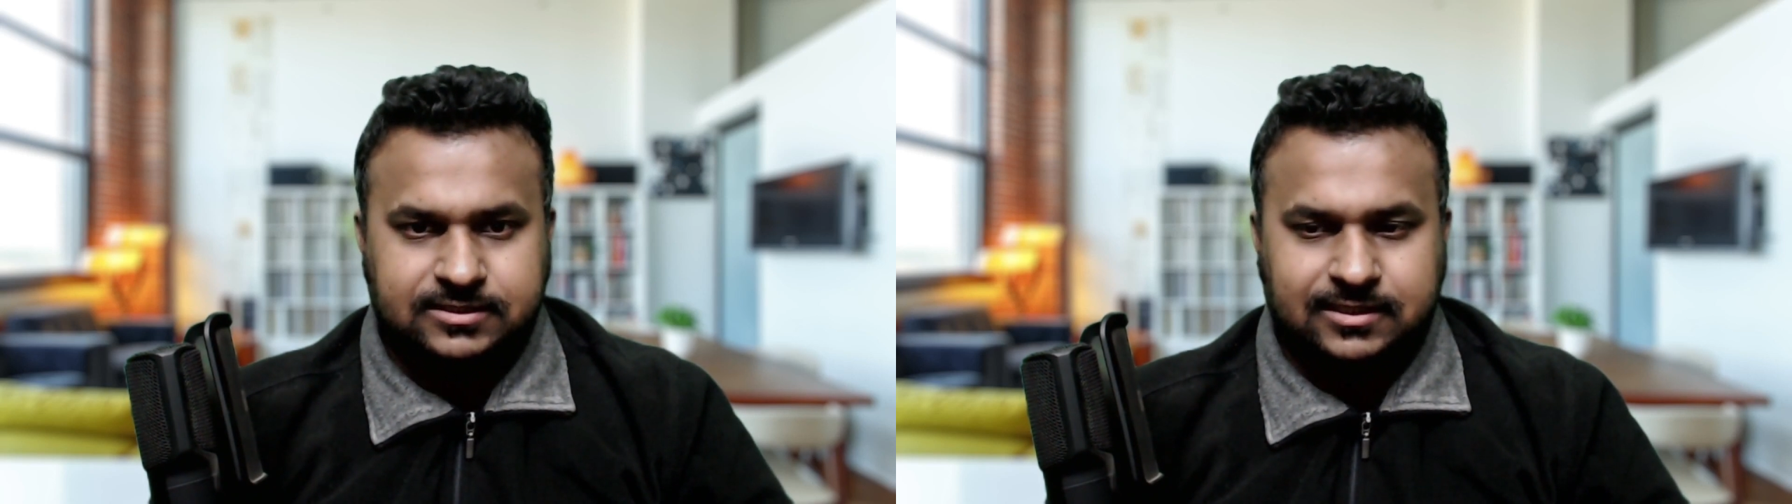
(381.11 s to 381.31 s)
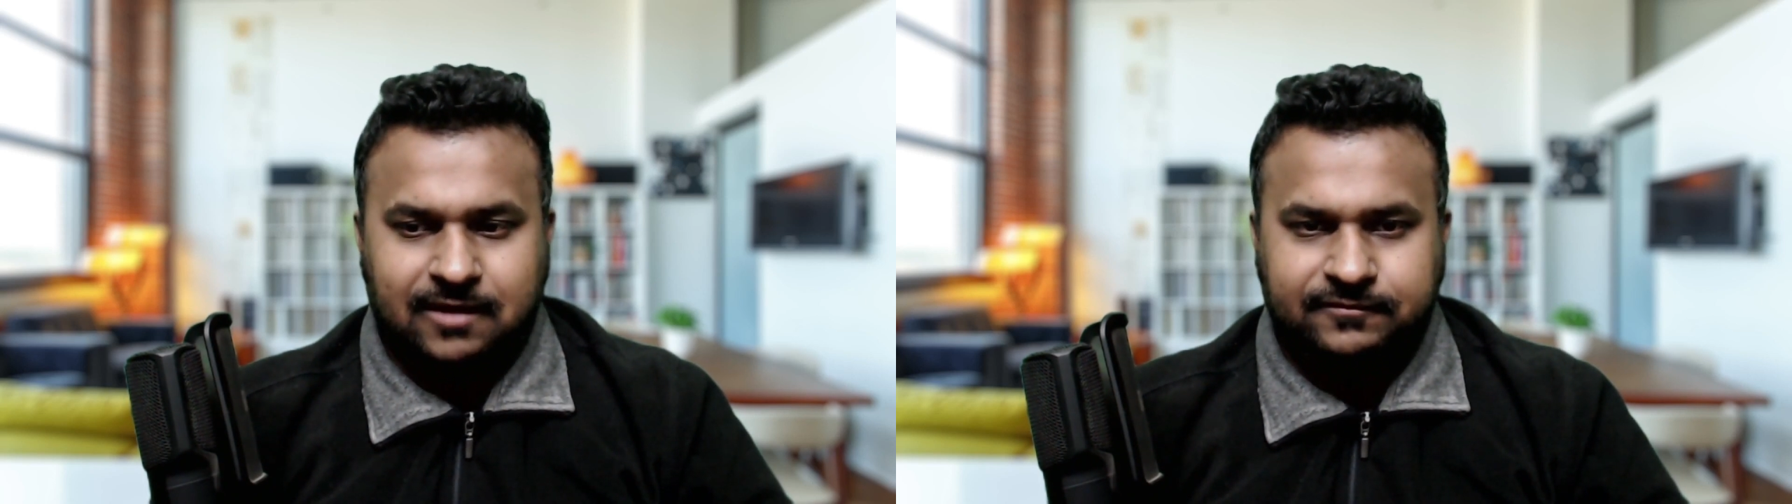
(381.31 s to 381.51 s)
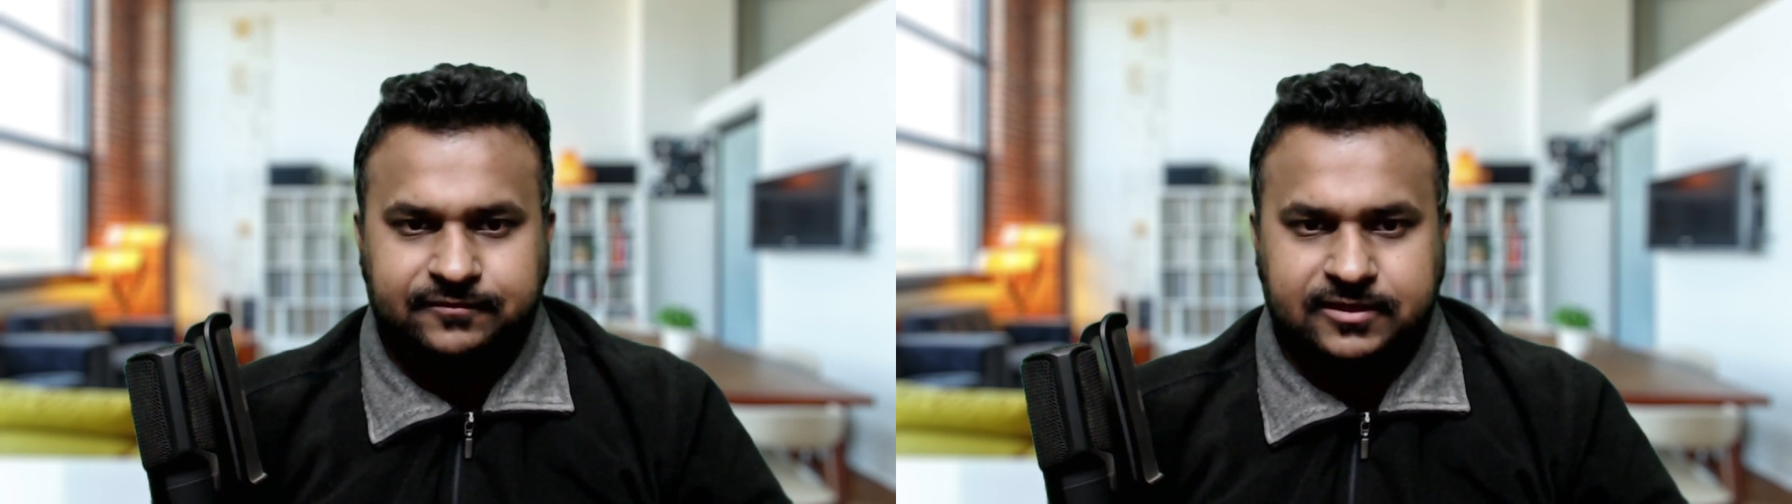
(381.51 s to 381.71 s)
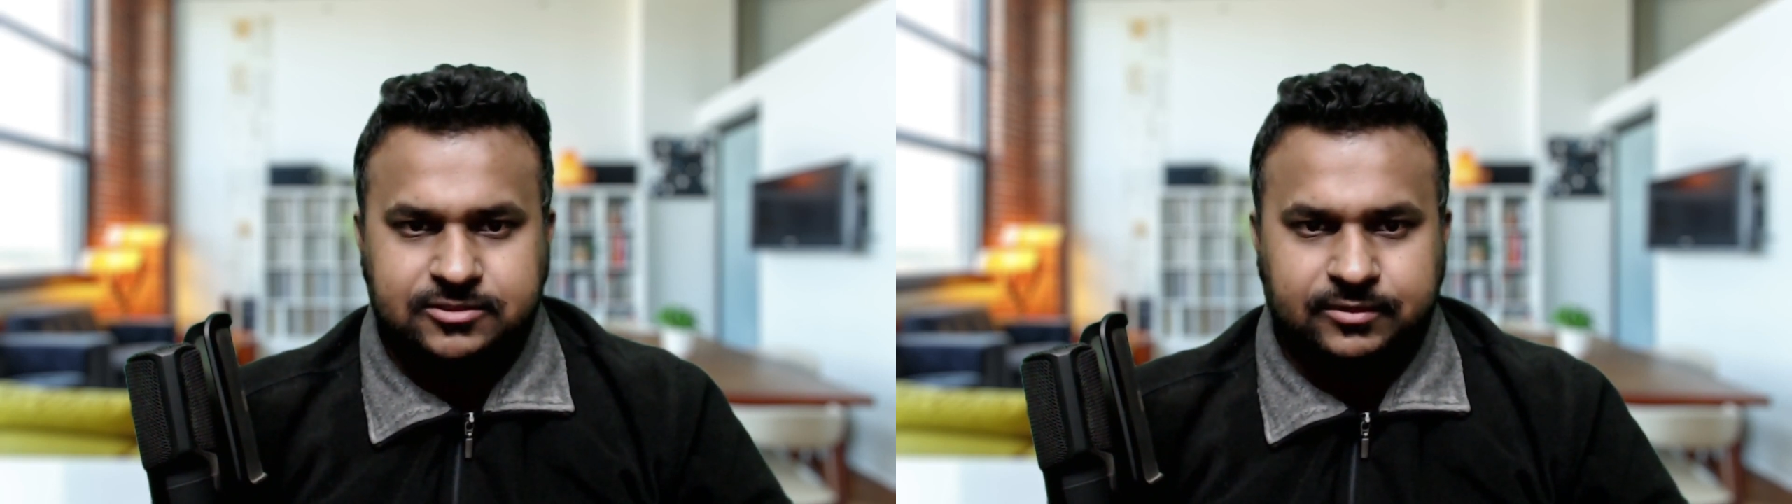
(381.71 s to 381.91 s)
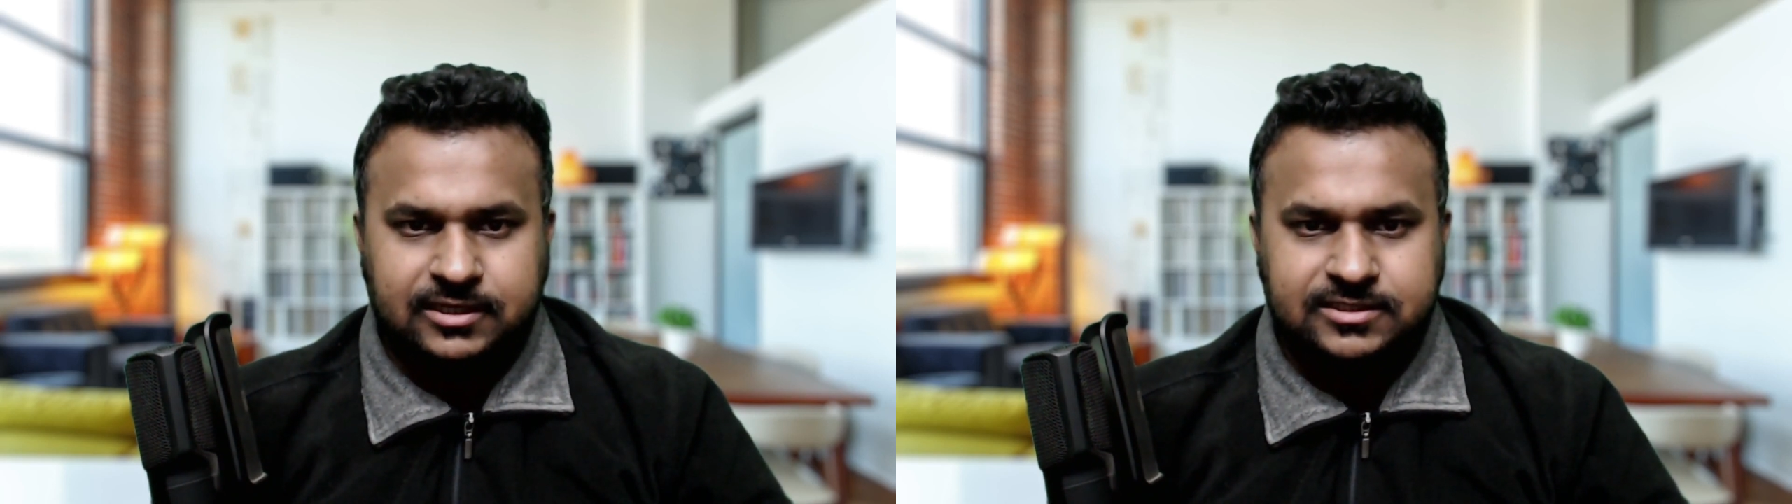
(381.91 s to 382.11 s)
and After
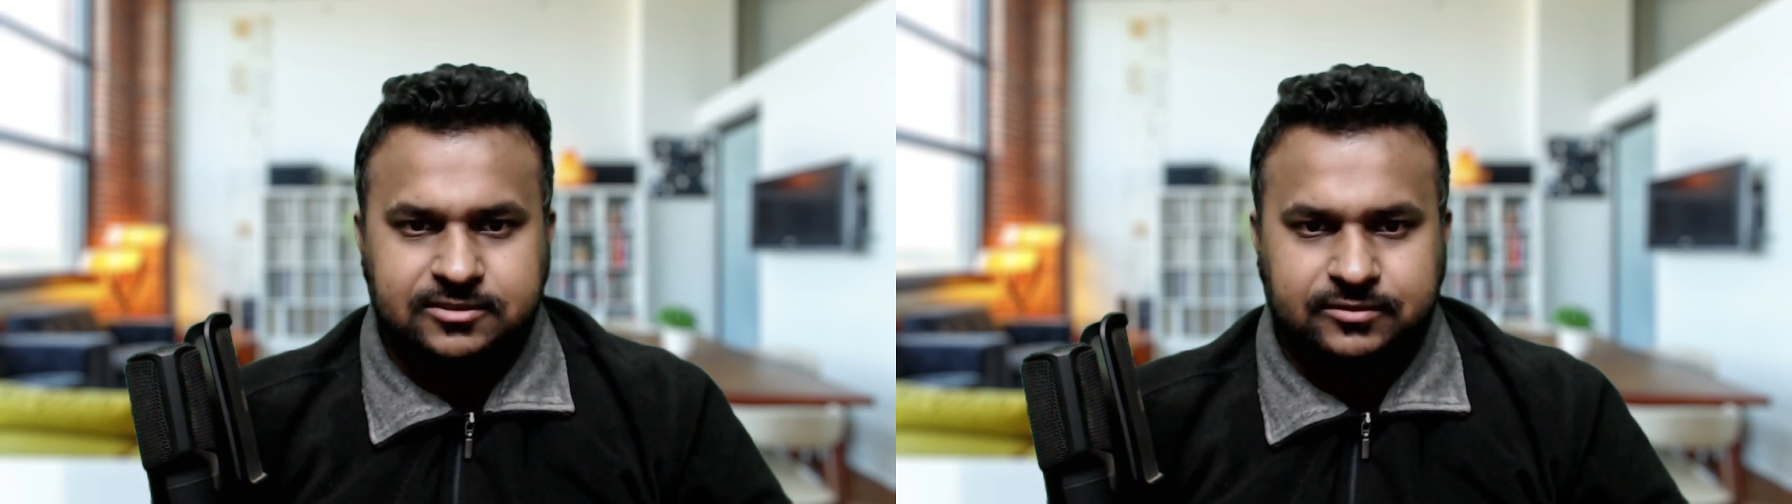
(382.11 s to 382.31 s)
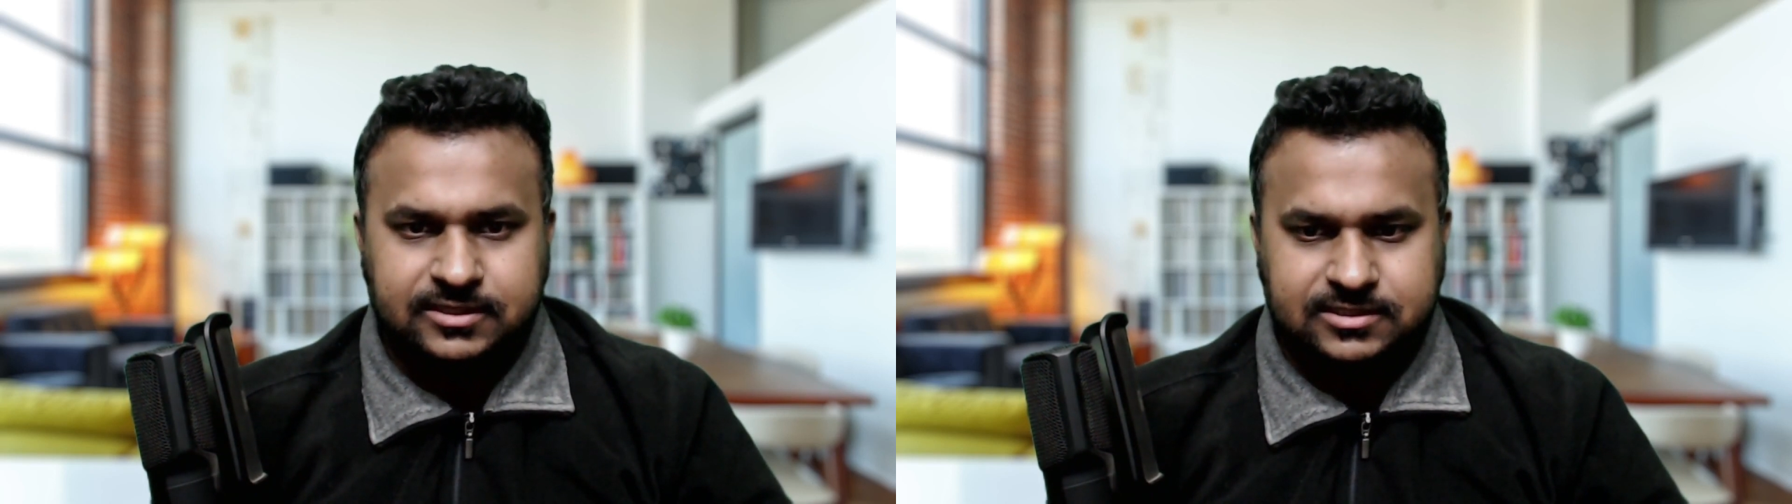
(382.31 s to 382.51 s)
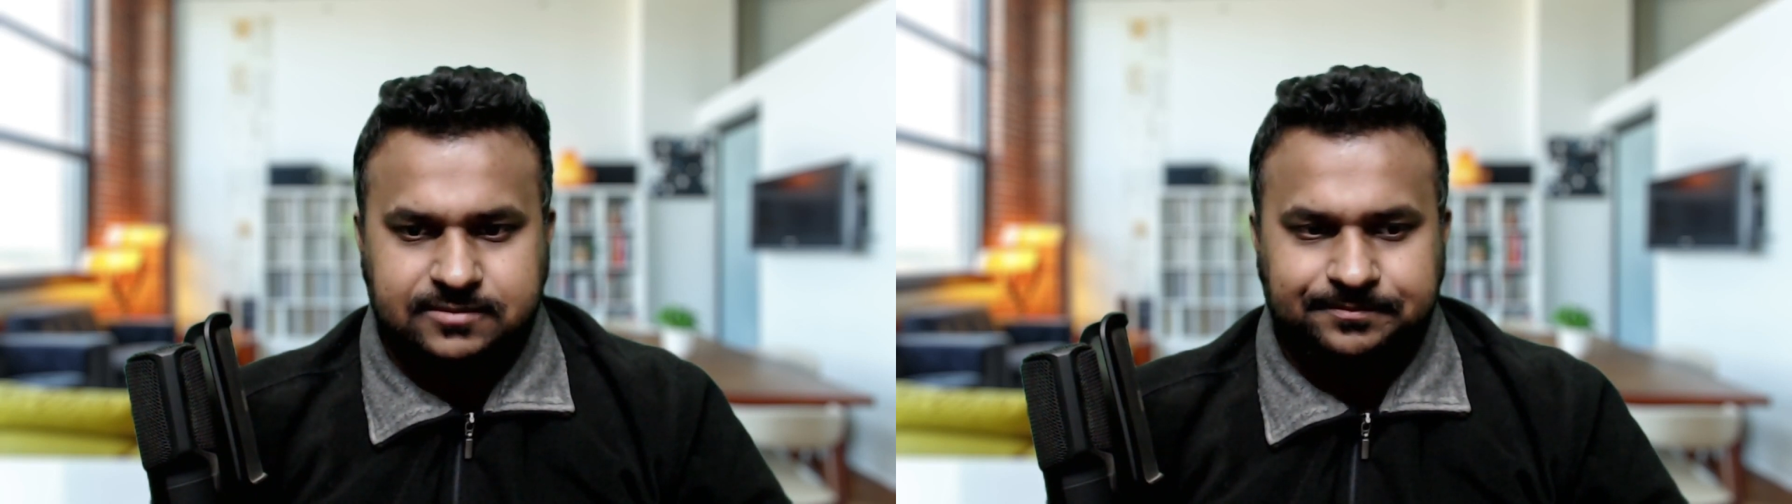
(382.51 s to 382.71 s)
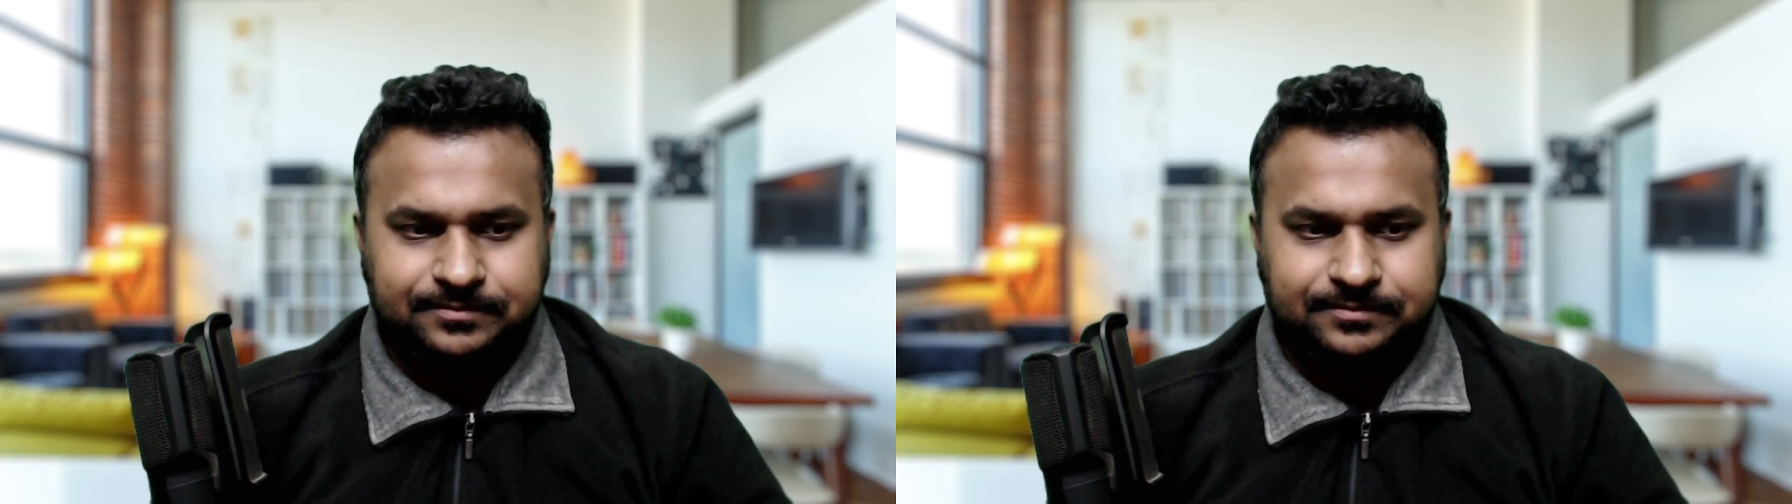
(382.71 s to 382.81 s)
Effects only listen to this.